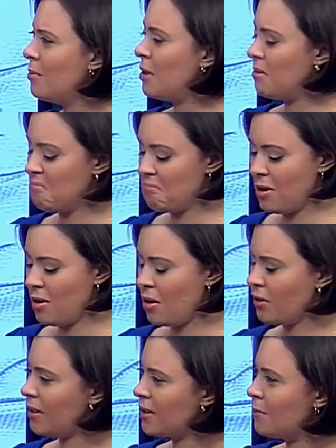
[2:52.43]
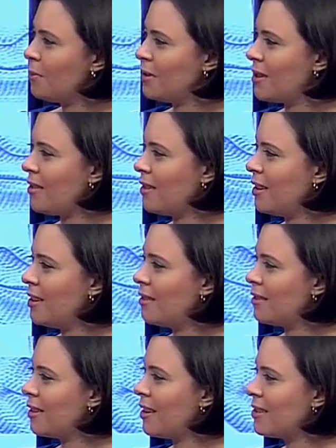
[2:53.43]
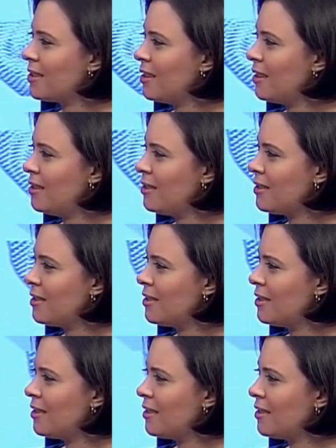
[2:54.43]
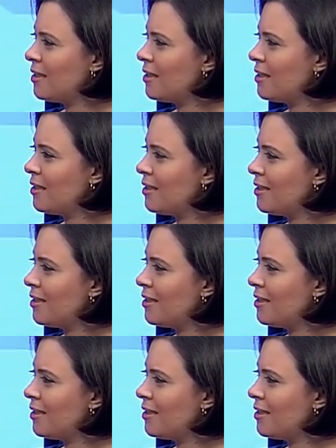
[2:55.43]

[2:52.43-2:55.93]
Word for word: I mean, aren't they simply telling it as it is? Why don't you